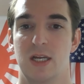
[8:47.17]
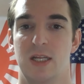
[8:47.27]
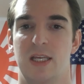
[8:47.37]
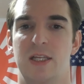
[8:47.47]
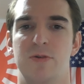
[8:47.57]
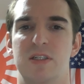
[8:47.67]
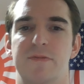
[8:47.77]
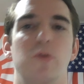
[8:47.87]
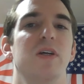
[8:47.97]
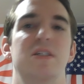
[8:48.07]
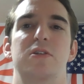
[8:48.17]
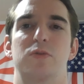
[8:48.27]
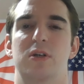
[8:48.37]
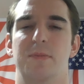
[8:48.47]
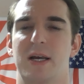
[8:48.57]
He can use his voice to
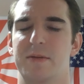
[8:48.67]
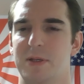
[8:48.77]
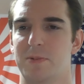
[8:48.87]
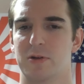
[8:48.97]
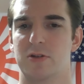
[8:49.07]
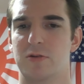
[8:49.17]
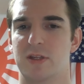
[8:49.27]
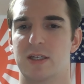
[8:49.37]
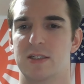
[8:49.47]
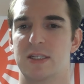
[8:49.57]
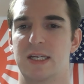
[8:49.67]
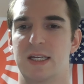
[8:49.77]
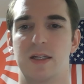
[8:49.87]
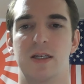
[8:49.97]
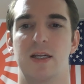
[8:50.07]
command people to do things
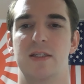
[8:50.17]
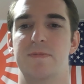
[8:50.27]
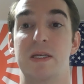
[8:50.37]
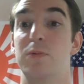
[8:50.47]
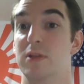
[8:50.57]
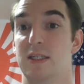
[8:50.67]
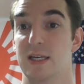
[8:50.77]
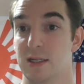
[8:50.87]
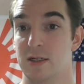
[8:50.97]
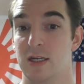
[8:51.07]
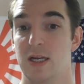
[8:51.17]
and kind of speak with the dead,